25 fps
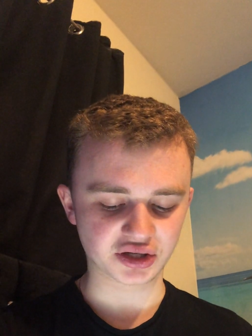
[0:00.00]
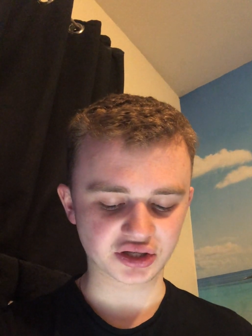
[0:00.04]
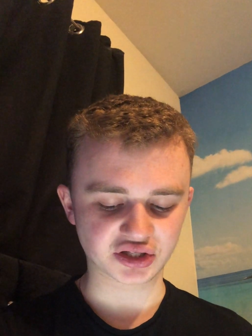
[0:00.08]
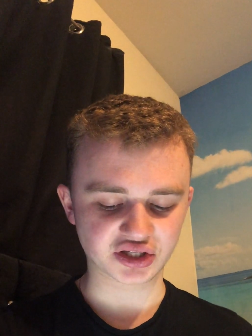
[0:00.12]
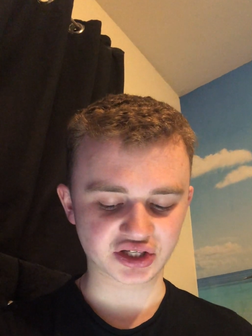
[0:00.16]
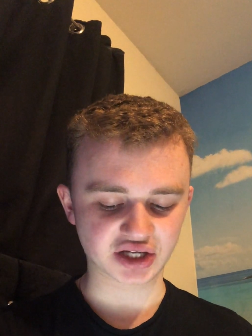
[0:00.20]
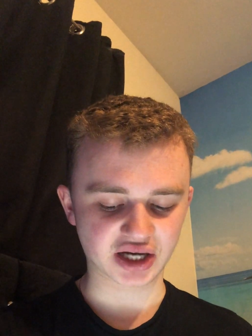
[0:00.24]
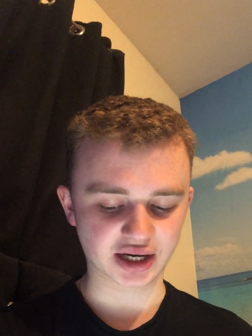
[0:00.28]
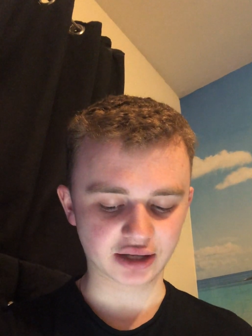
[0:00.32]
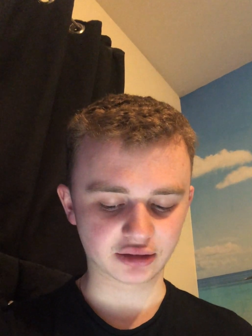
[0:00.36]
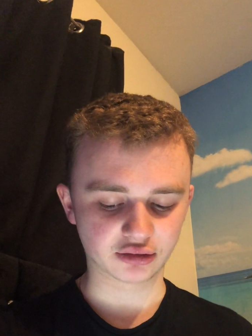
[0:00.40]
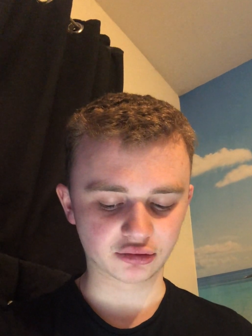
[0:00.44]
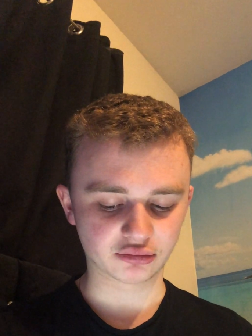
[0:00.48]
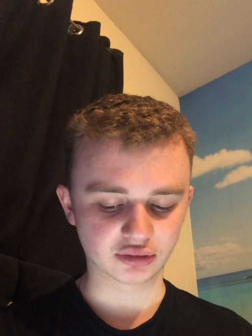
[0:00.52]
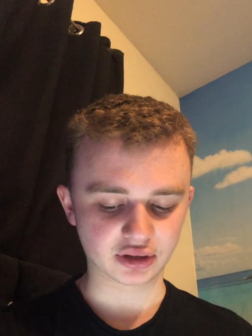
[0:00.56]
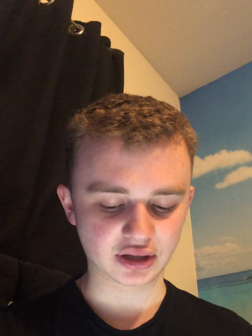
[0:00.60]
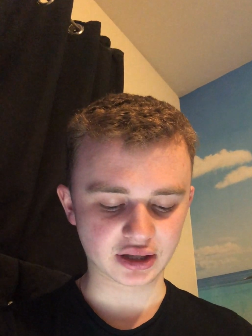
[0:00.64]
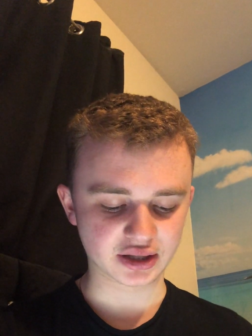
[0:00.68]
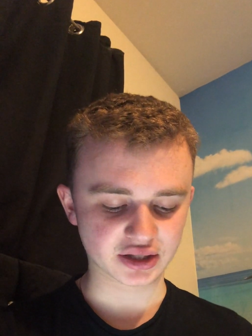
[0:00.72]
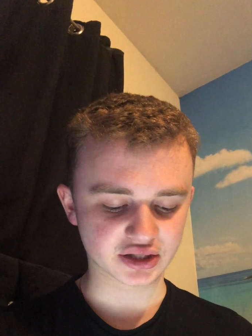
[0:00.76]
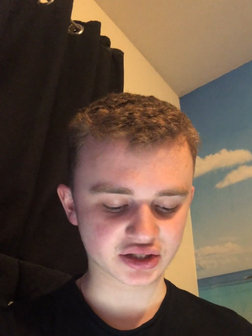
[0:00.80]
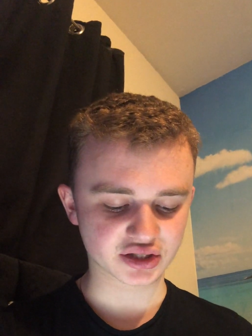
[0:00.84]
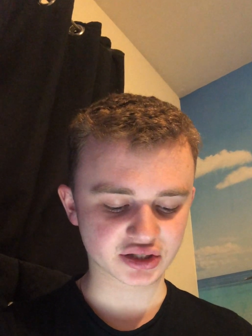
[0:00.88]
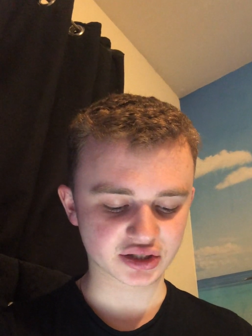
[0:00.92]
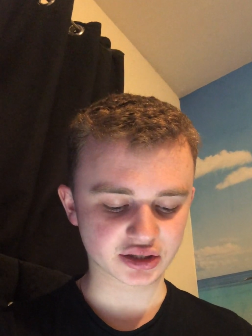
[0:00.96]
a title
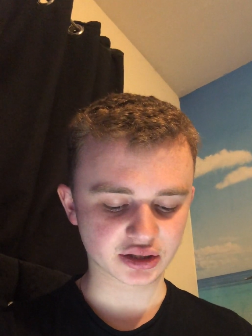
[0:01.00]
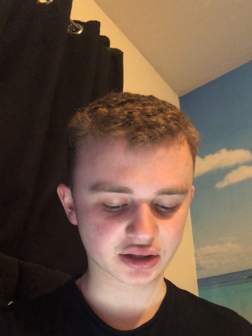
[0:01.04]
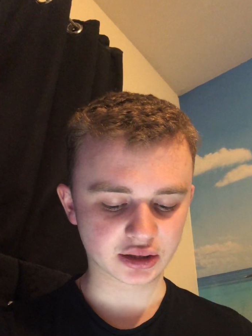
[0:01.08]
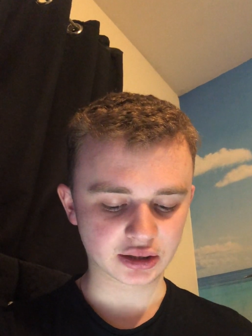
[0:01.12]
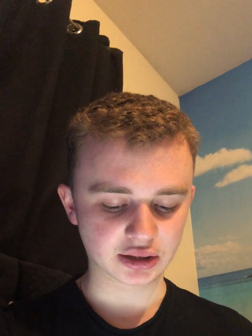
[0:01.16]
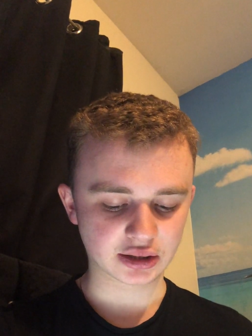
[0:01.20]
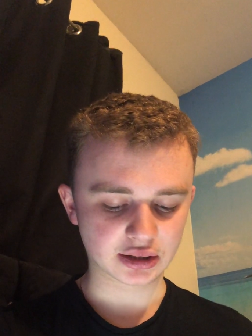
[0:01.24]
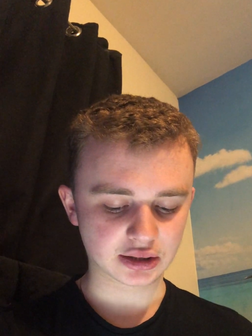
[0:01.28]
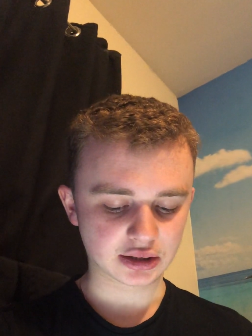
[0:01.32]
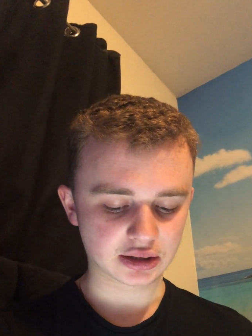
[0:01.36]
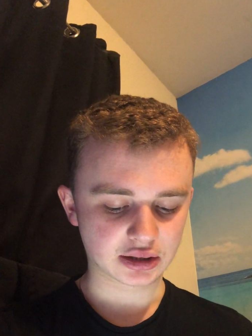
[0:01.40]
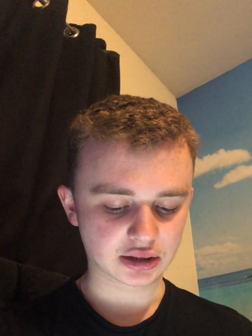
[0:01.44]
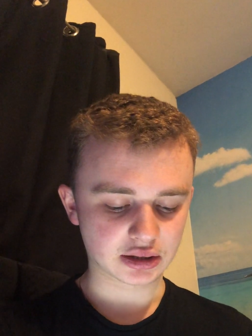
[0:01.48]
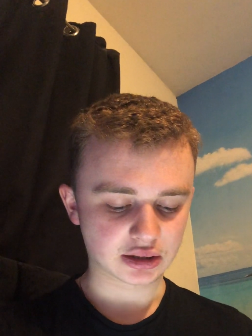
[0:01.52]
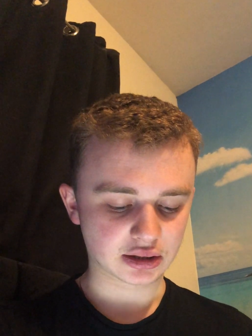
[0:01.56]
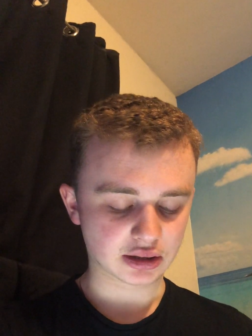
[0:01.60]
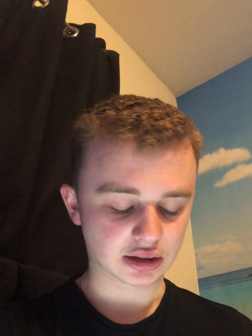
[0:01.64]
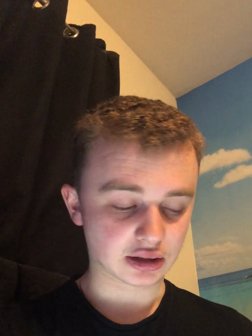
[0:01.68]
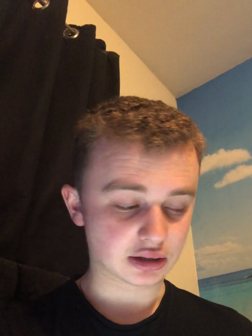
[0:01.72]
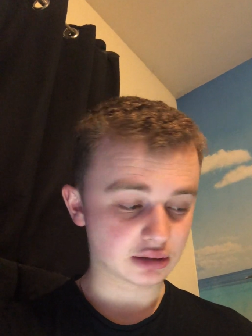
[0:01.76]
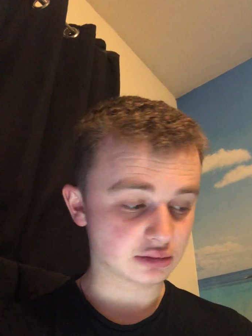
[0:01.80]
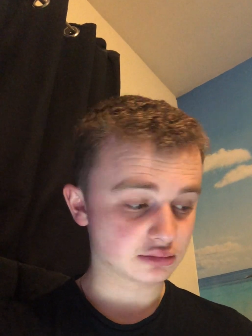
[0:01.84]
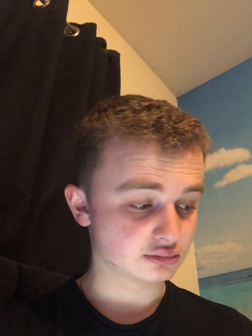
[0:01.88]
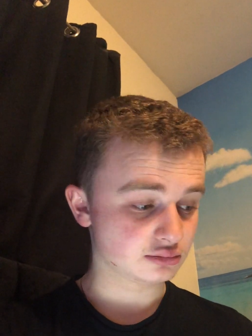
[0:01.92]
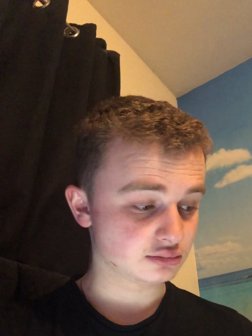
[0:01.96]
race
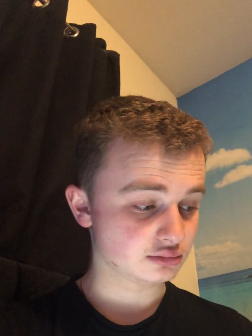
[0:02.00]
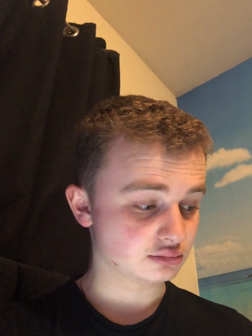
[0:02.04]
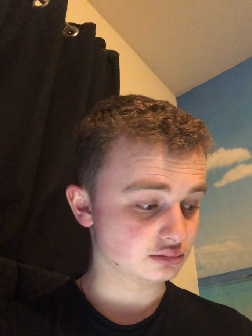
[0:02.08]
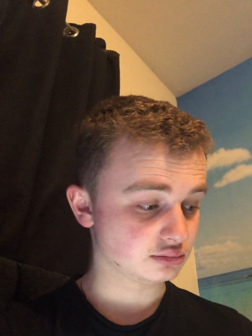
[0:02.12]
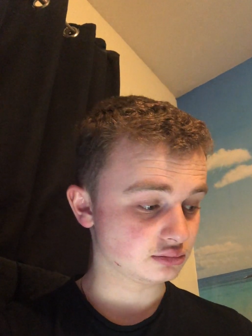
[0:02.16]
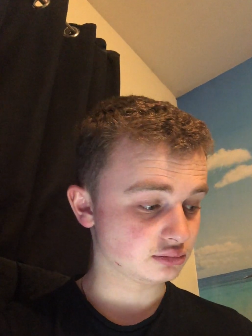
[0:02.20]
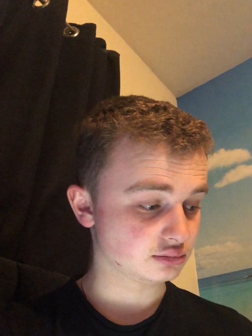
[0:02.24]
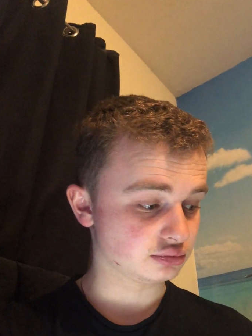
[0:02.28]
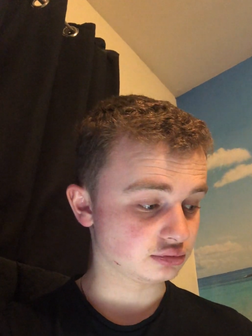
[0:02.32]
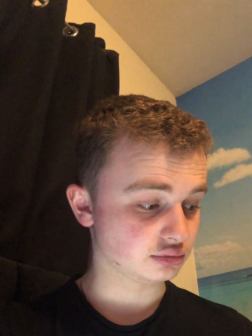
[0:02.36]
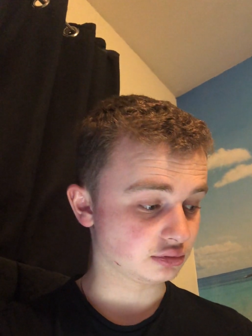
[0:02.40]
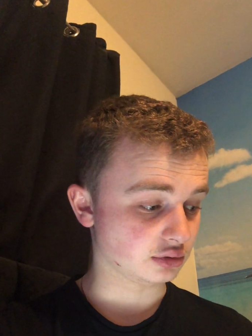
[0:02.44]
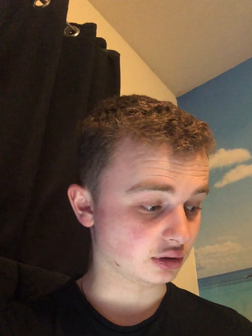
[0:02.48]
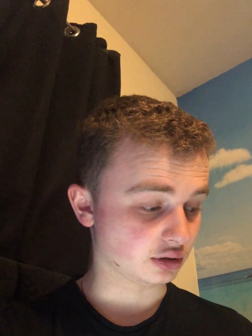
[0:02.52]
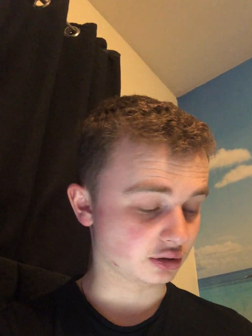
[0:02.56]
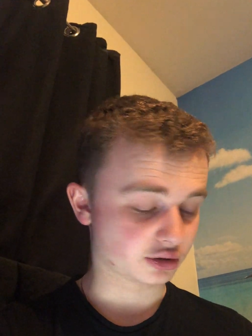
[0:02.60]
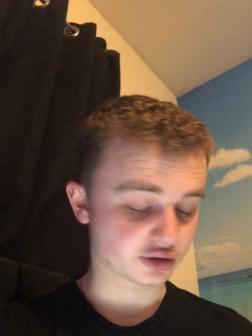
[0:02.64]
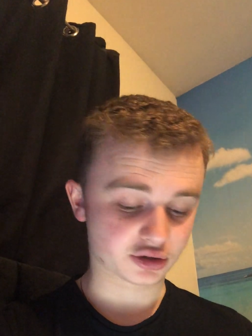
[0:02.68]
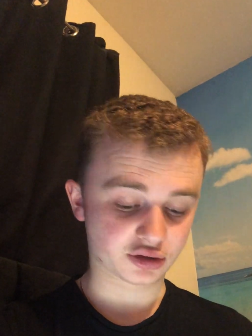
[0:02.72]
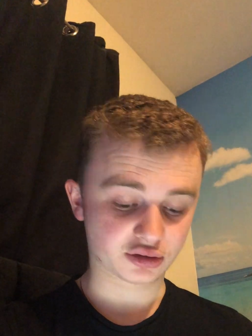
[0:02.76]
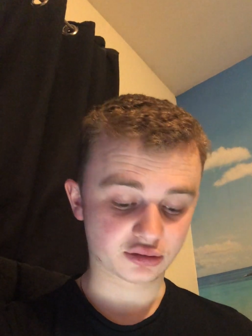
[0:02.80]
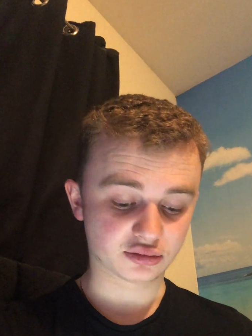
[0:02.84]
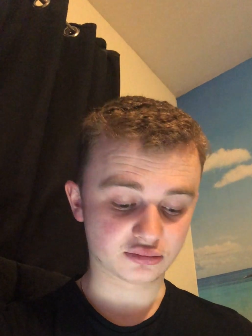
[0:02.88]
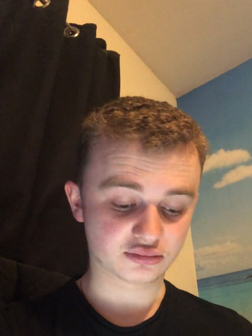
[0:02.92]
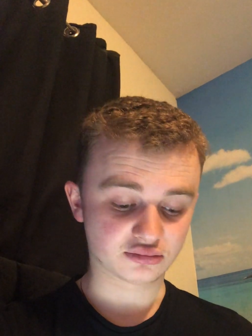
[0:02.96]

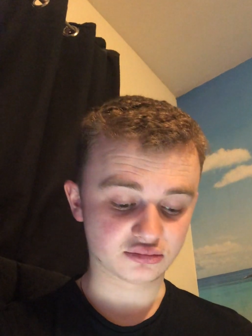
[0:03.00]
look,